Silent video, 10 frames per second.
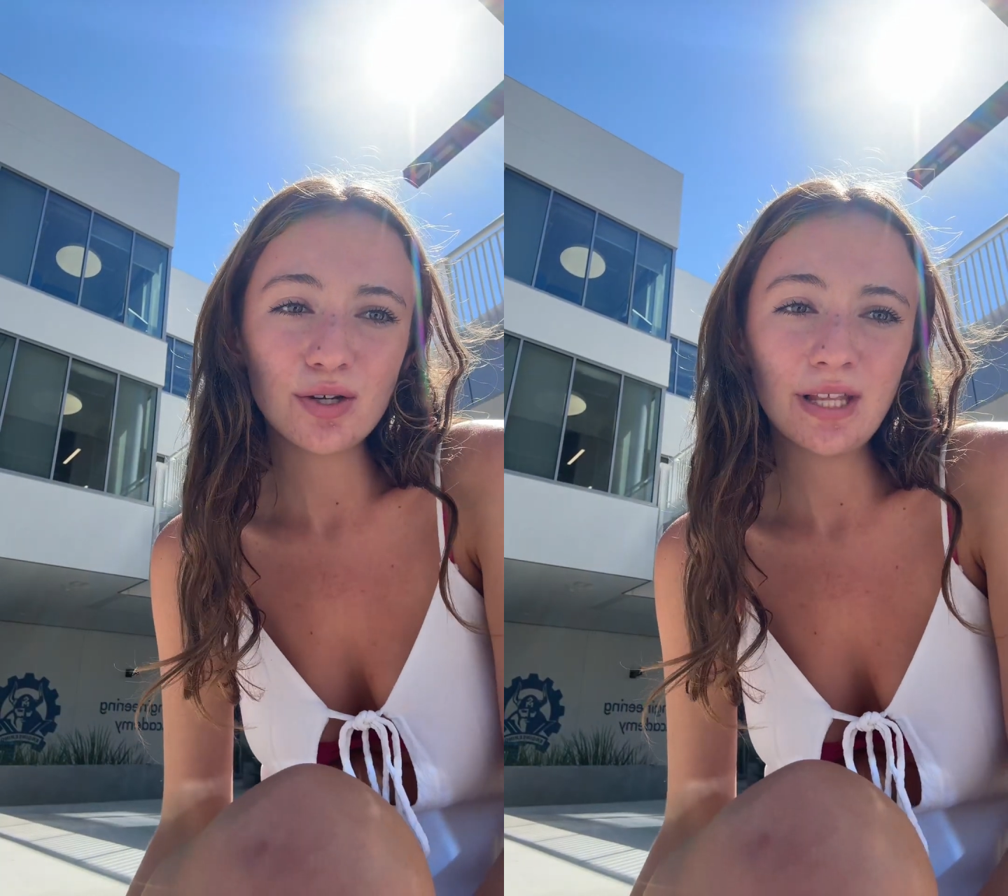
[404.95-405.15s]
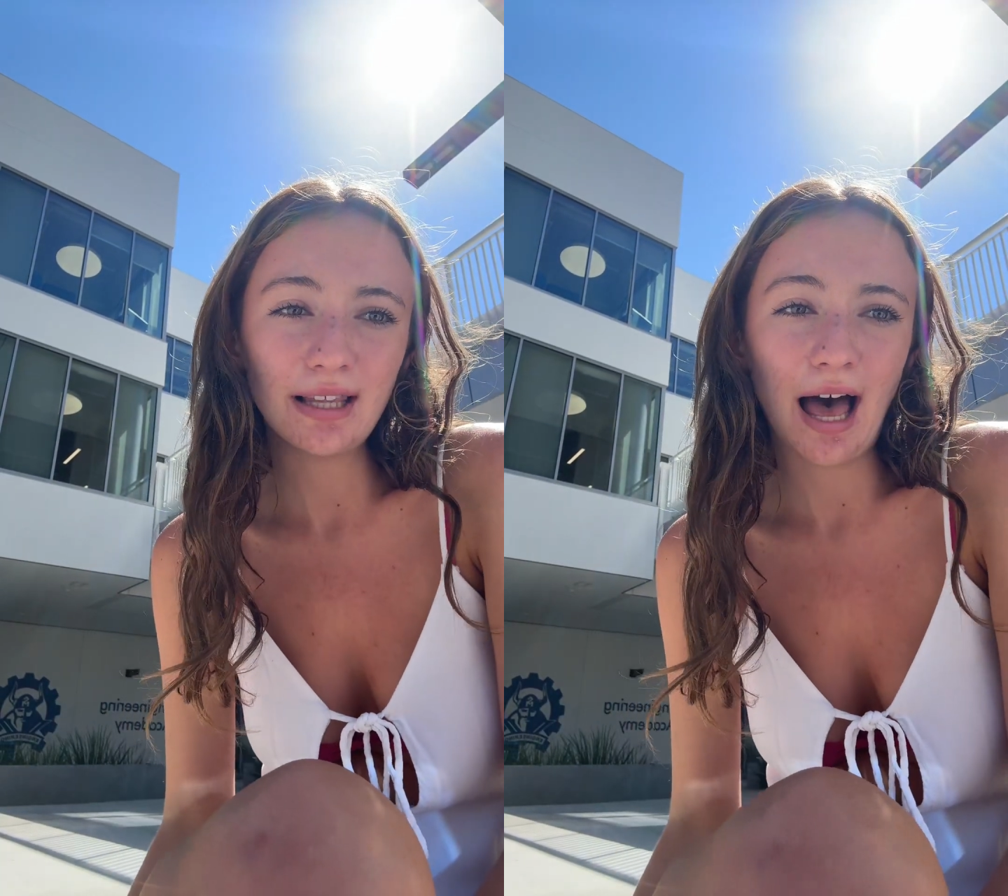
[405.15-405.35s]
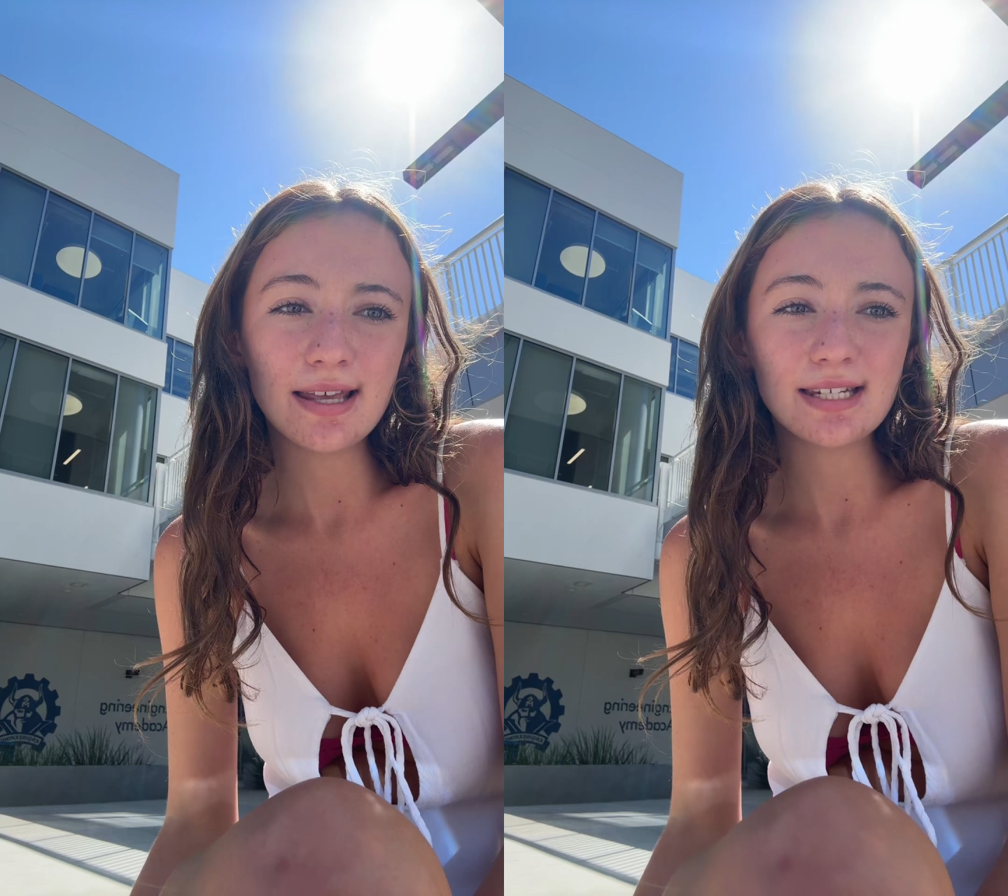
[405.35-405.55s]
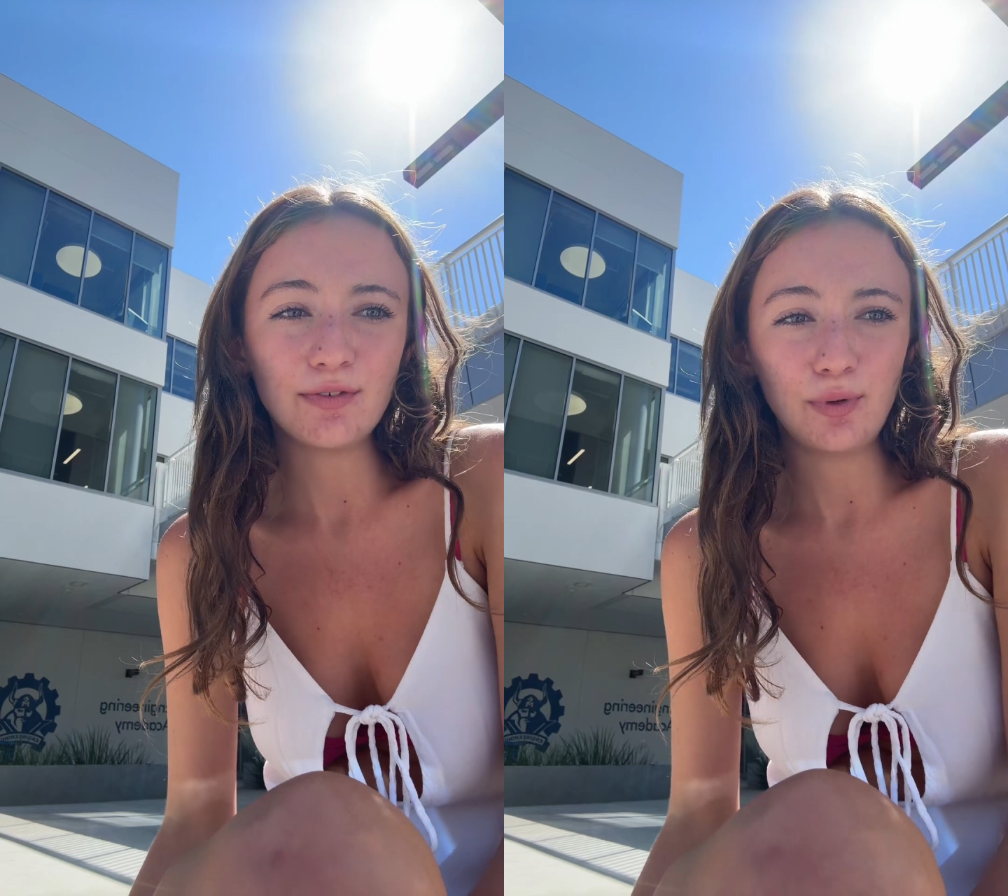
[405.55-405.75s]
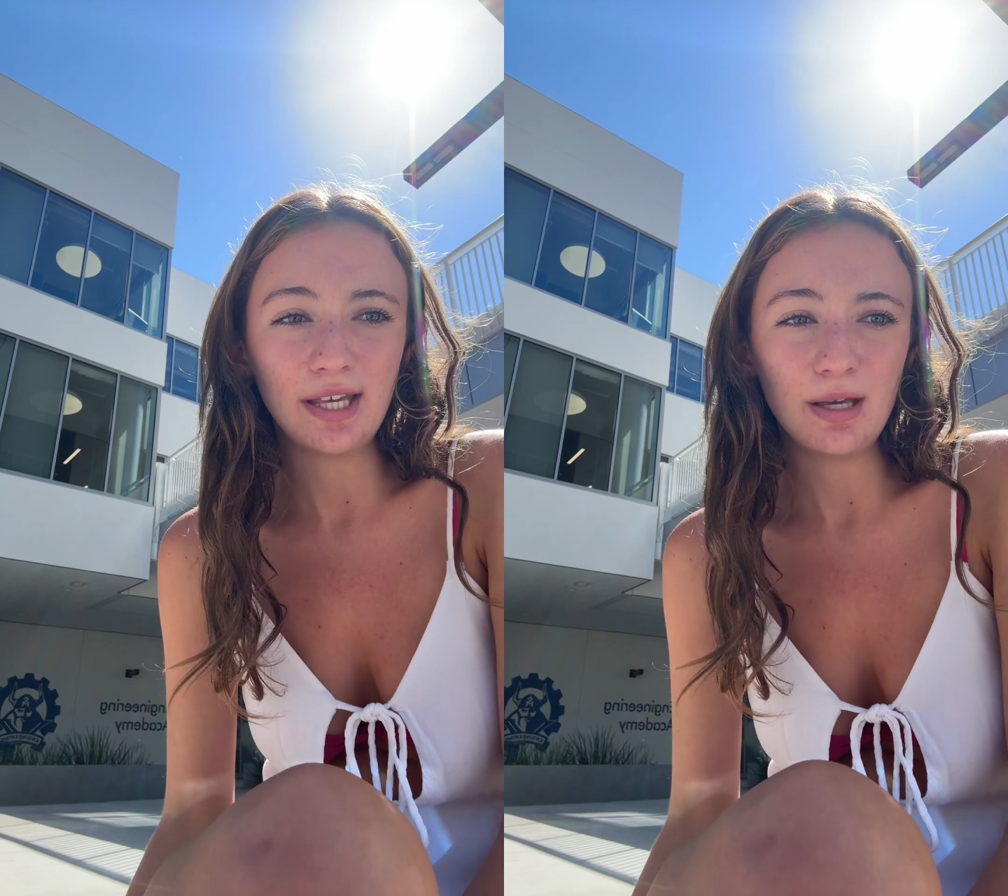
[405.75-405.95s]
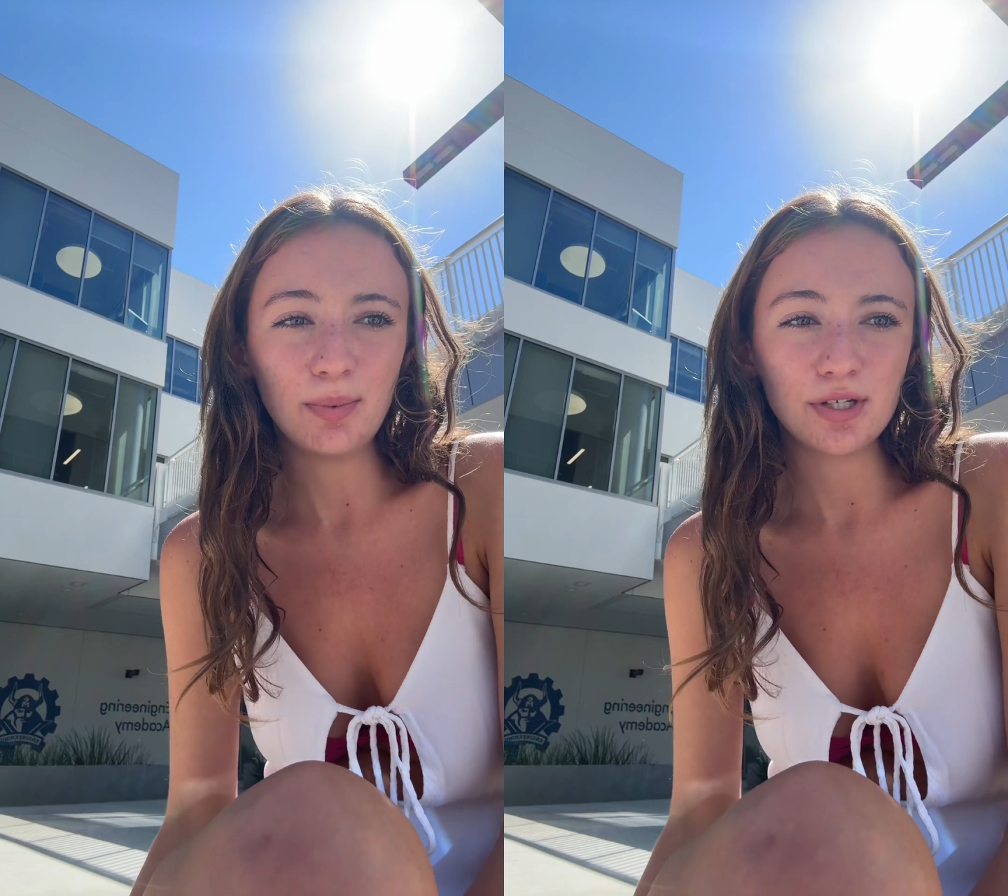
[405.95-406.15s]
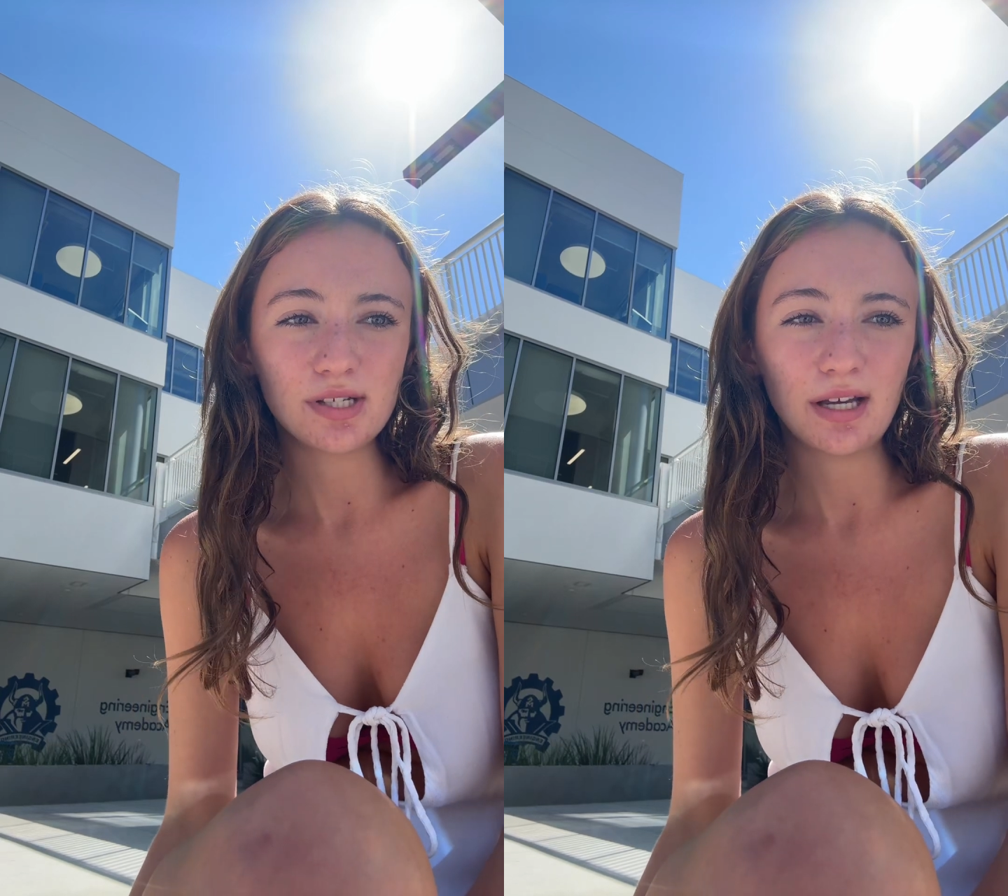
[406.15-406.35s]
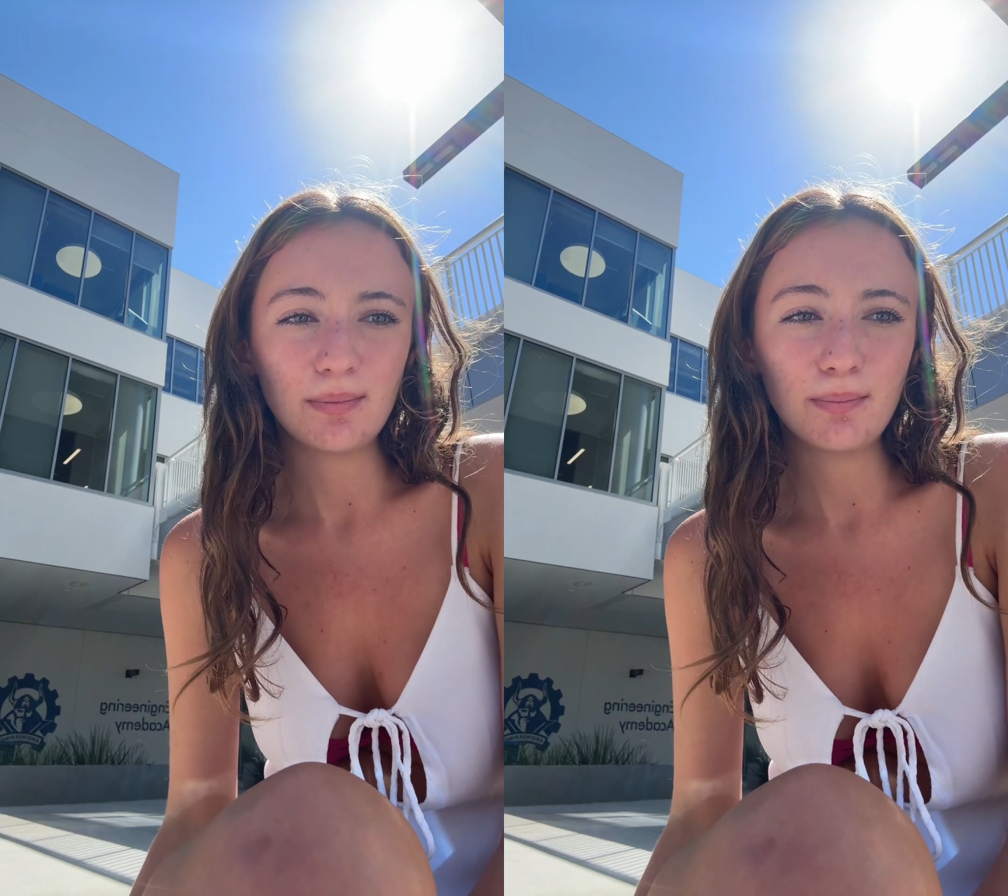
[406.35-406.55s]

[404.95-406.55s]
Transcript: only last if we keep pushing.